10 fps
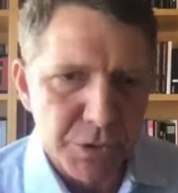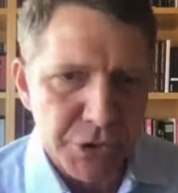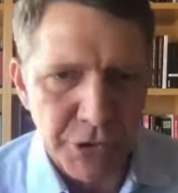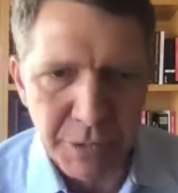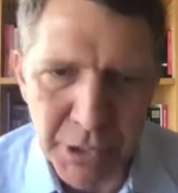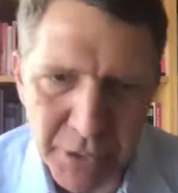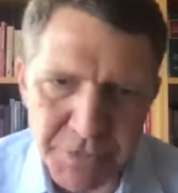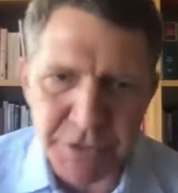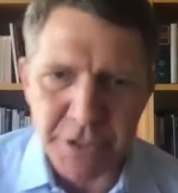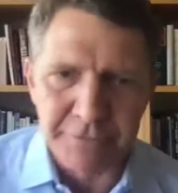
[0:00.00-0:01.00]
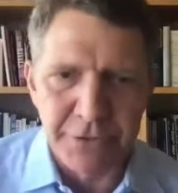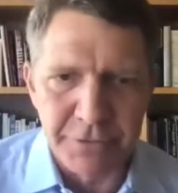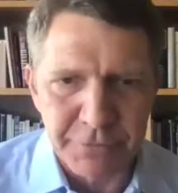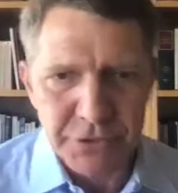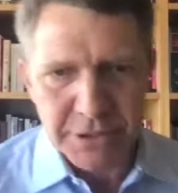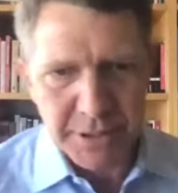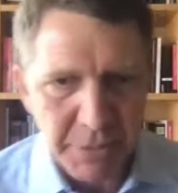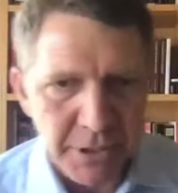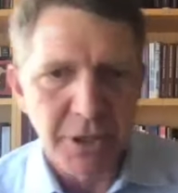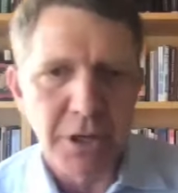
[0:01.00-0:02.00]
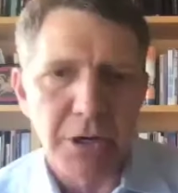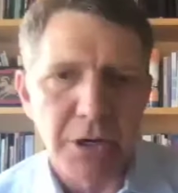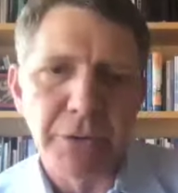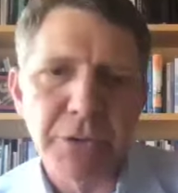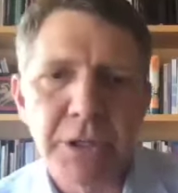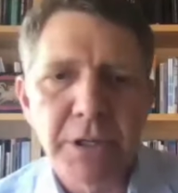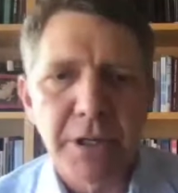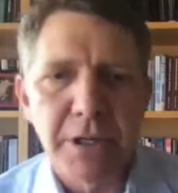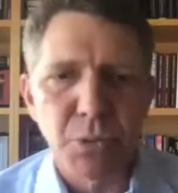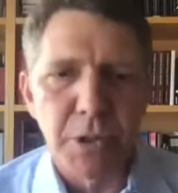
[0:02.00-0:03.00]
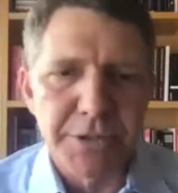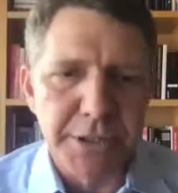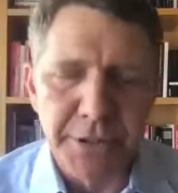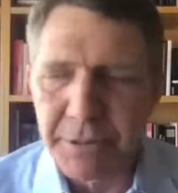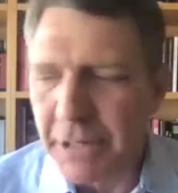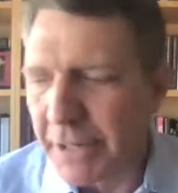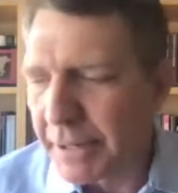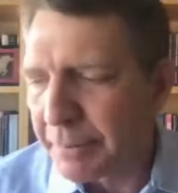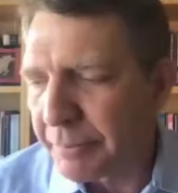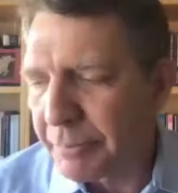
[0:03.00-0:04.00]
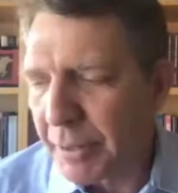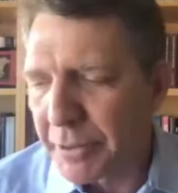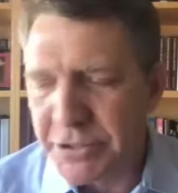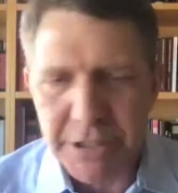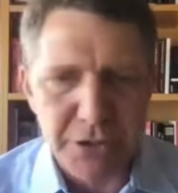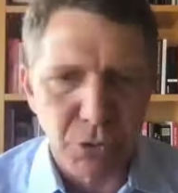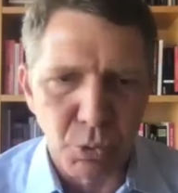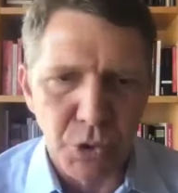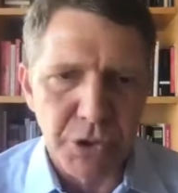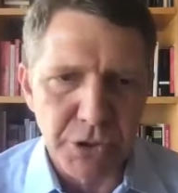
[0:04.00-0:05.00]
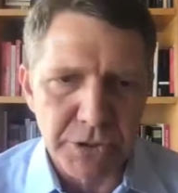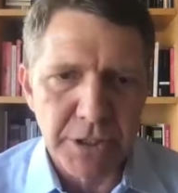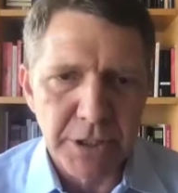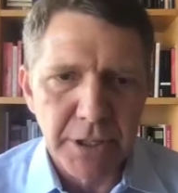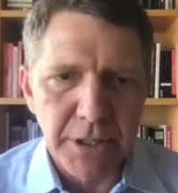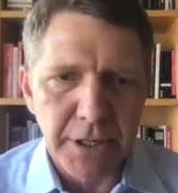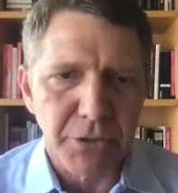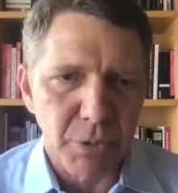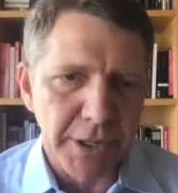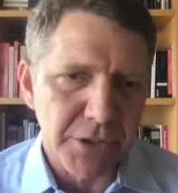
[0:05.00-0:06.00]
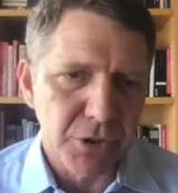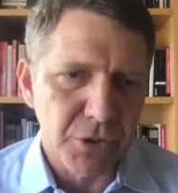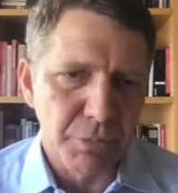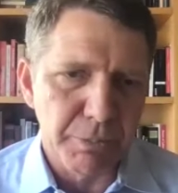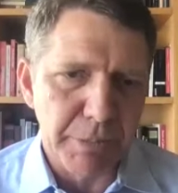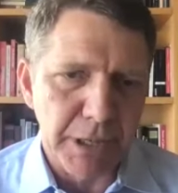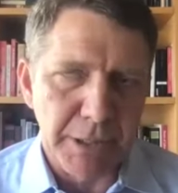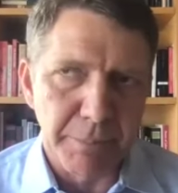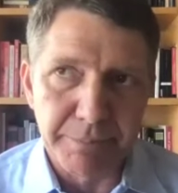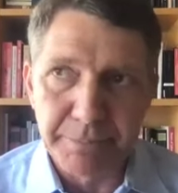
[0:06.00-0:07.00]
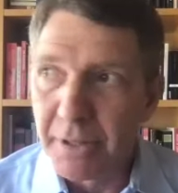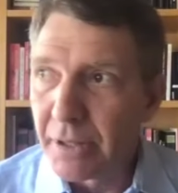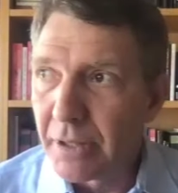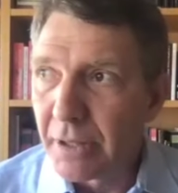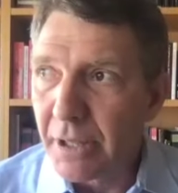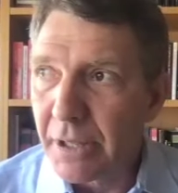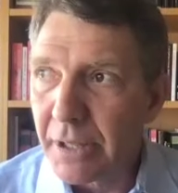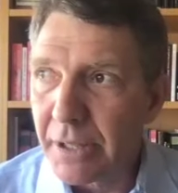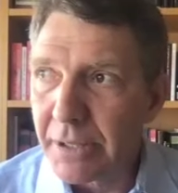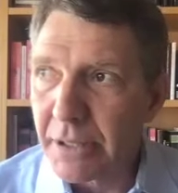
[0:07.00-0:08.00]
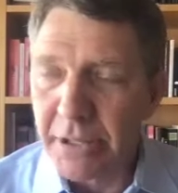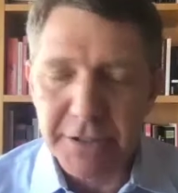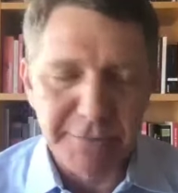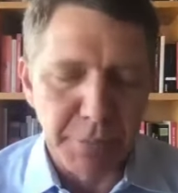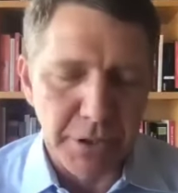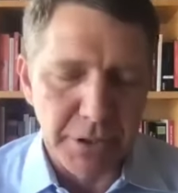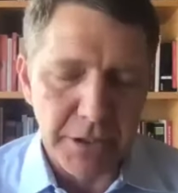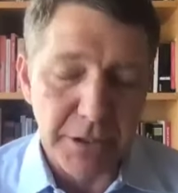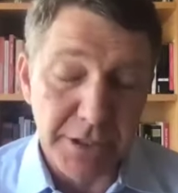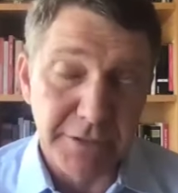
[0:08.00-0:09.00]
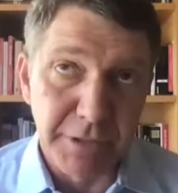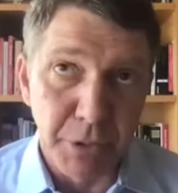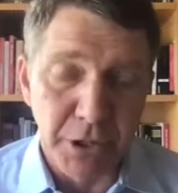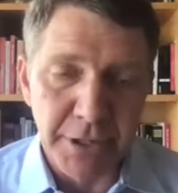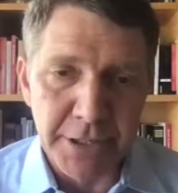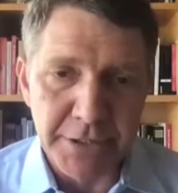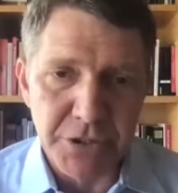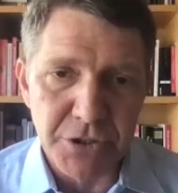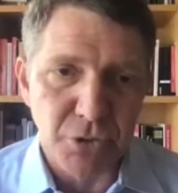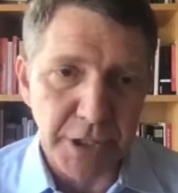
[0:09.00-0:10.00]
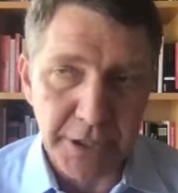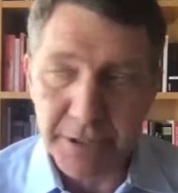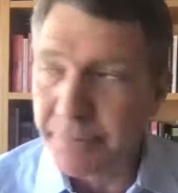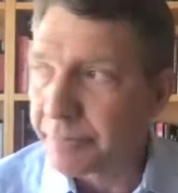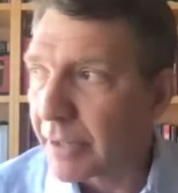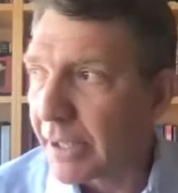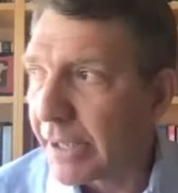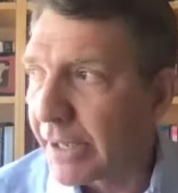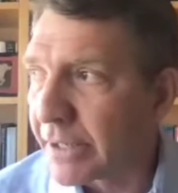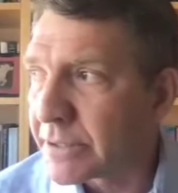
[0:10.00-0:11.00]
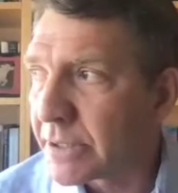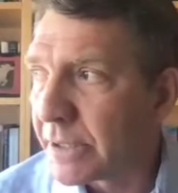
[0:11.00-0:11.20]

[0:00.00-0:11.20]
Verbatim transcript: when Jerry Brown was governor the first time around, as well as other uh, public sector workers got the right to uh, uh, collective bar collectively bargain and to strike. And